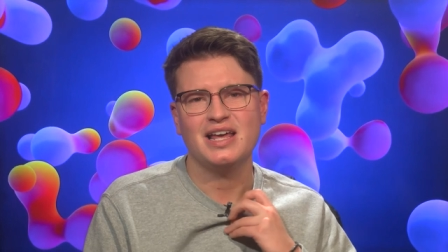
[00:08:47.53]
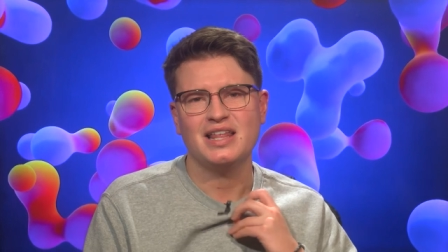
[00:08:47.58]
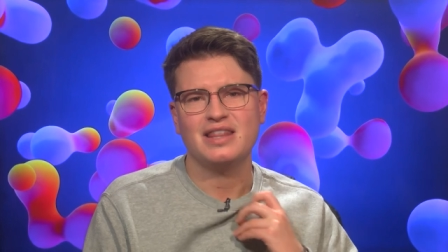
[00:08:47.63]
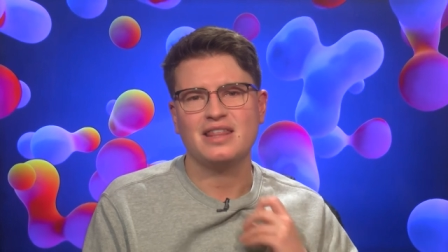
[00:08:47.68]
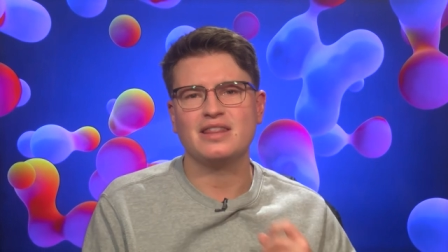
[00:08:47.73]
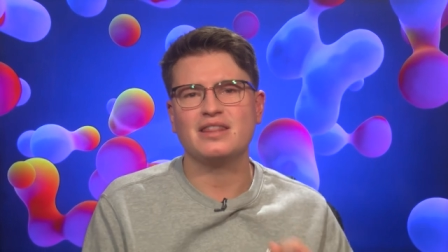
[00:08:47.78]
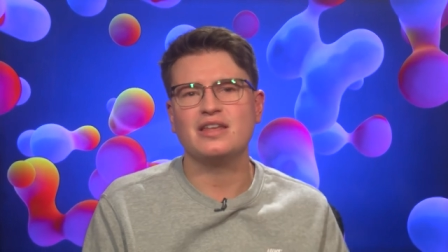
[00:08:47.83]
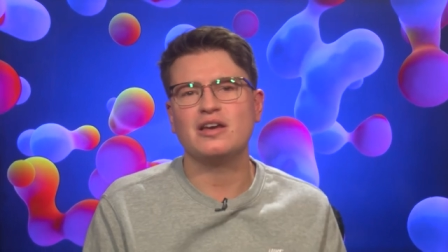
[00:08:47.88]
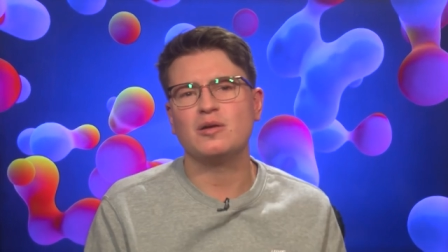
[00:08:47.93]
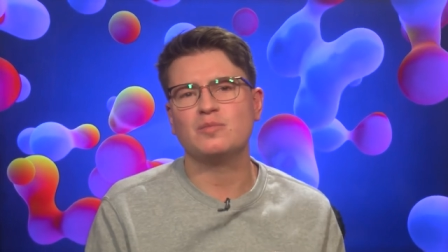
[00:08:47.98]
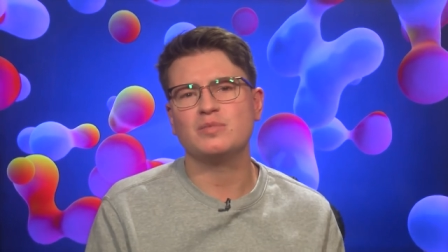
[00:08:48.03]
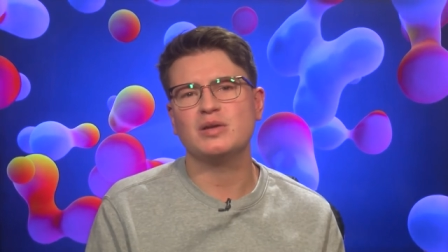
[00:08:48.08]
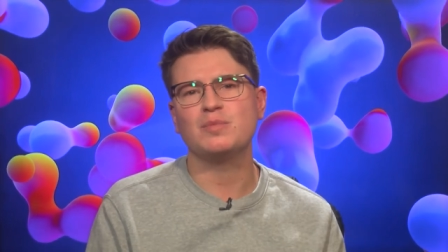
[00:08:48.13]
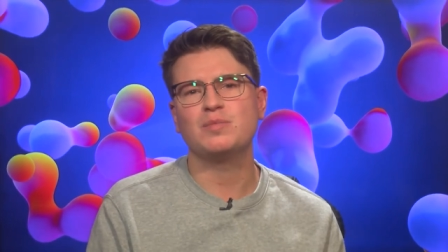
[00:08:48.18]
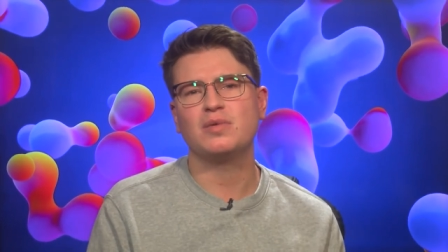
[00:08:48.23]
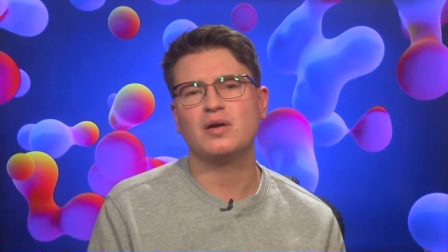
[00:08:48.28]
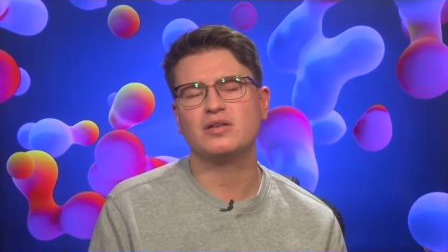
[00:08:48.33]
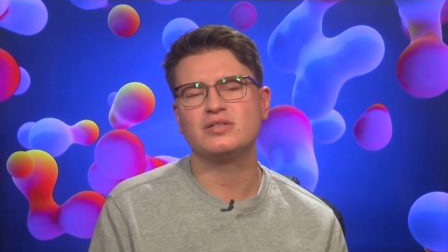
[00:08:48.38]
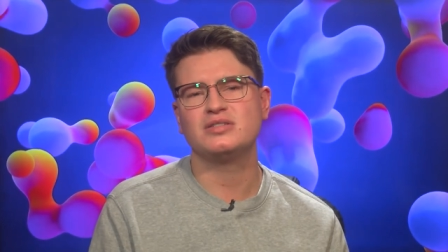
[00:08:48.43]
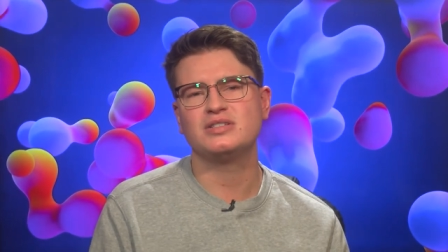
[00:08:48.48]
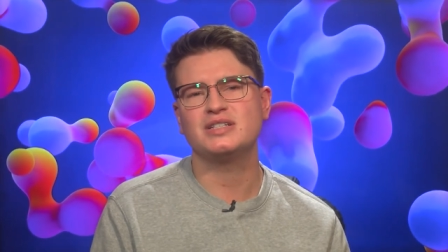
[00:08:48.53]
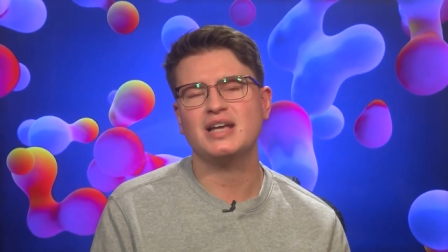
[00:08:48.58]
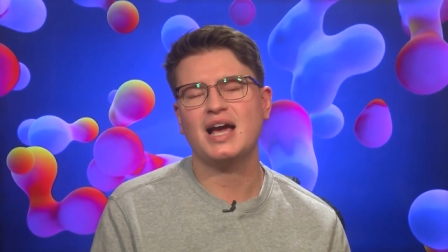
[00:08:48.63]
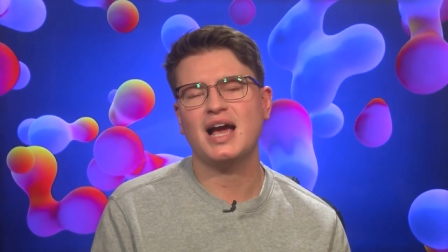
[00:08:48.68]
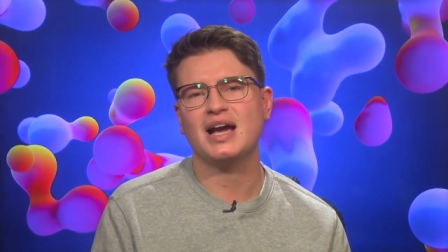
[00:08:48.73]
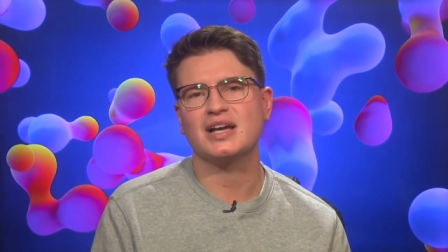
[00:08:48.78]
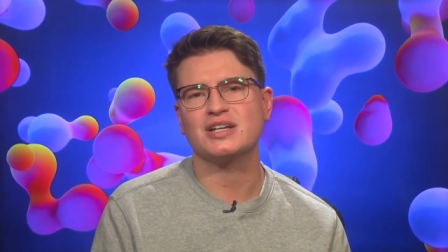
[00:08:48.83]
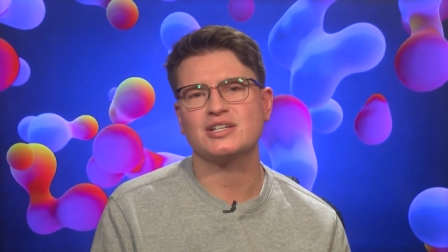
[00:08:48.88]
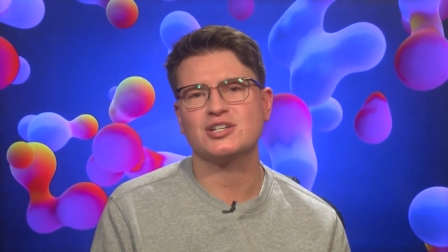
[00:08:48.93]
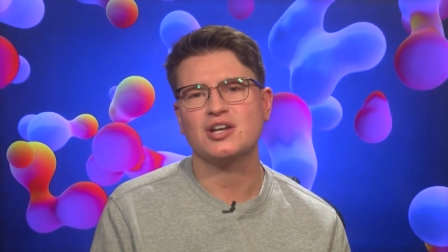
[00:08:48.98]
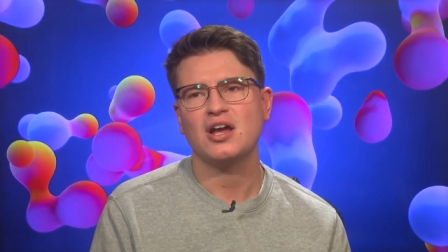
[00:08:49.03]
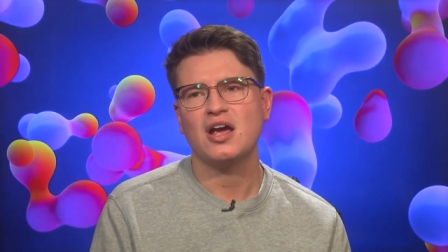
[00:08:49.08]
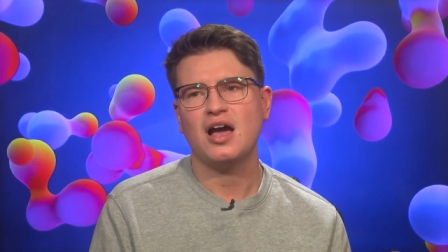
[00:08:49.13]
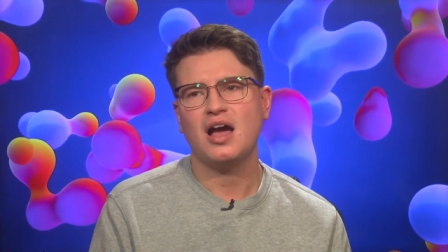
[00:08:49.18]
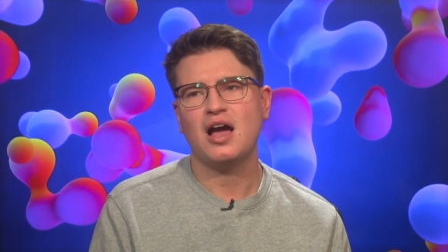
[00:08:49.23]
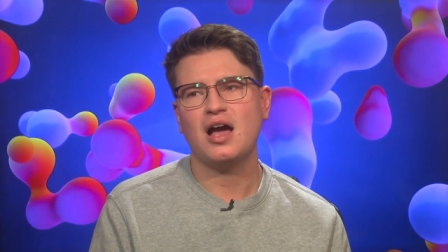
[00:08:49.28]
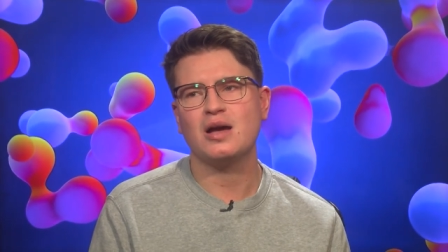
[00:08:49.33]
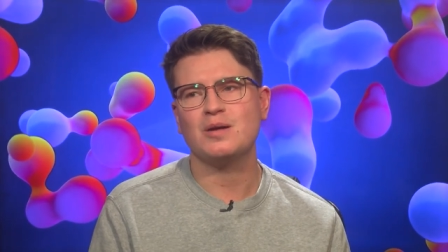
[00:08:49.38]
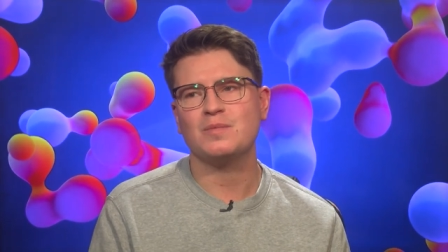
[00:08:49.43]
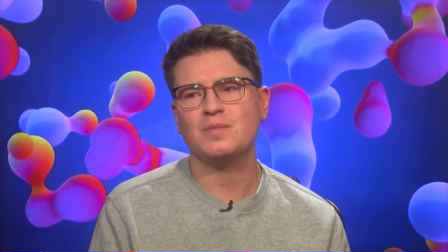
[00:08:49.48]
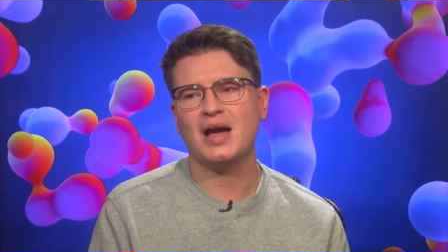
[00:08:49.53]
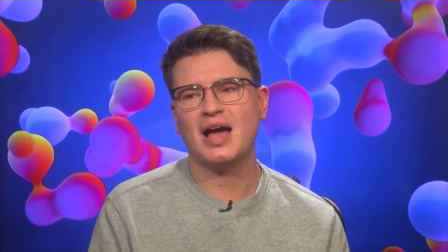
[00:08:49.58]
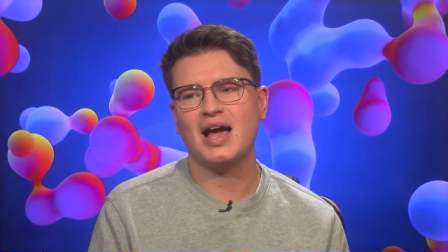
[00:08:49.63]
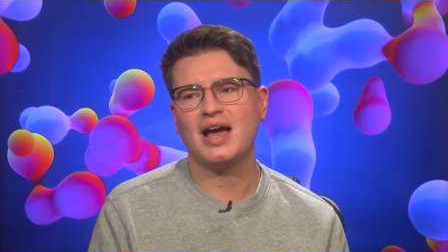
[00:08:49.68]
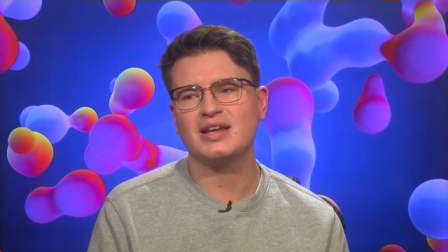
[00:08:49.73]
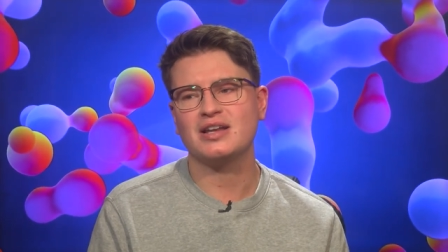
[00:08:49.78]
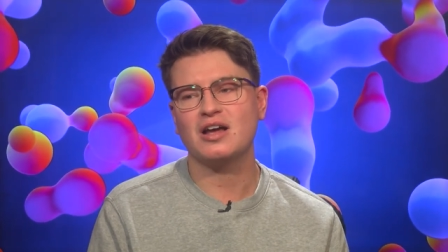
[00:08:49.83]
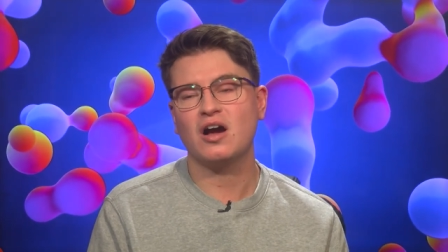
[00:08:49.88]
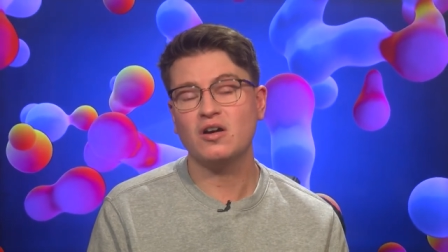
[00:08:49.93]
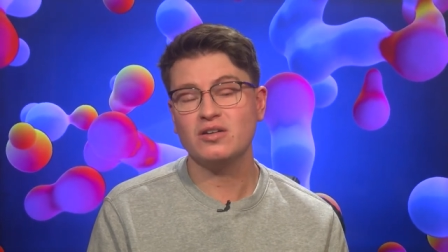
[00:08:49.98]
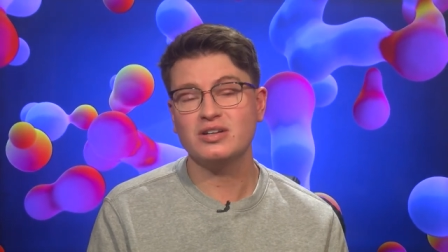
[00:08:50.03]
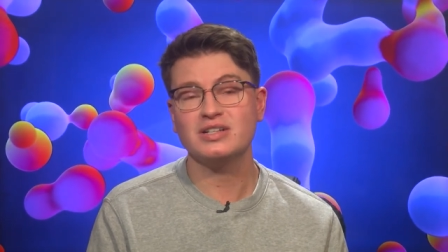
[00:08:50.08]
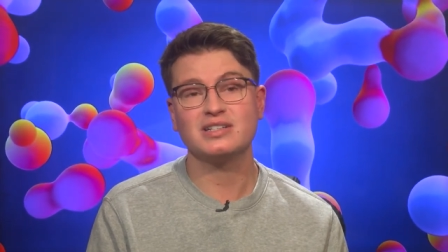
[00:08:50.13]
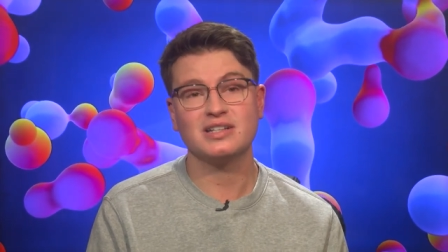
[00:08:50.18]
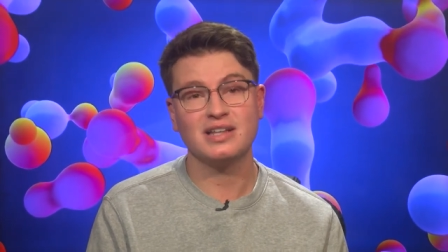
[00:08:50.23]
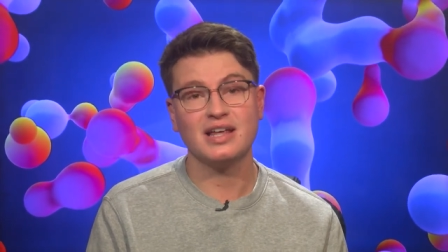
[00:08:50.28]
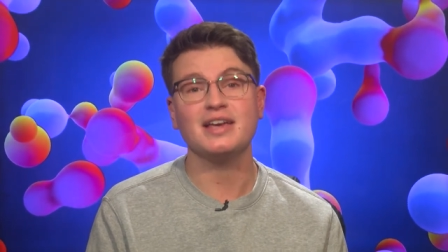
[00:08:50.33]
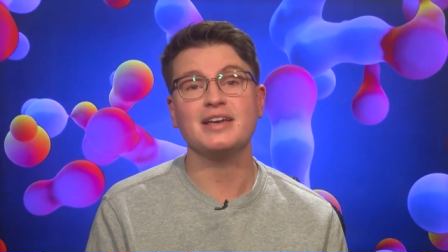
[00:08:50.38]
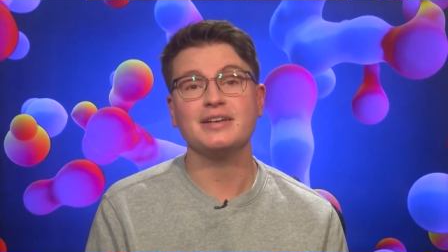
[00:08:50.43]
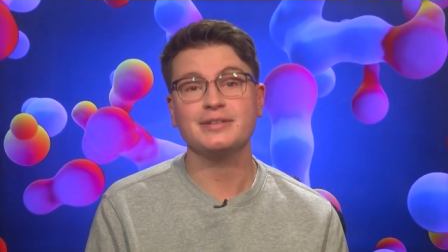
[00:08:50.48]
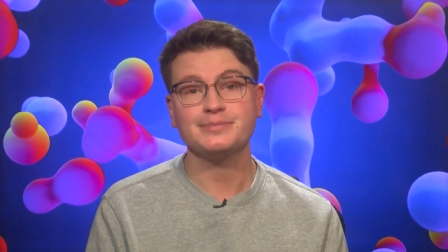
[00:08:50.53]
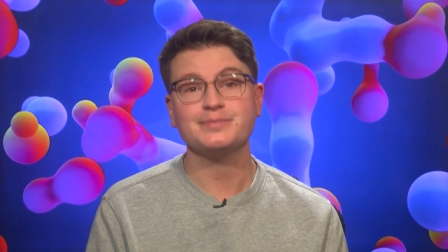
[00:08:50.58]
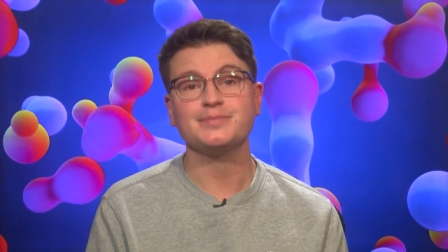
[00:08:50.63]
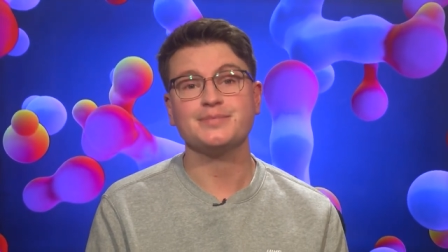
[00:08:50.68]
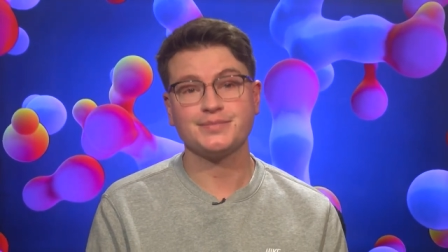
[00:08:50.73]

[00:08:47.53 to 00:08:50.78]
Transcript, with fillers: than the Omnipod Dash. Um, and honestly,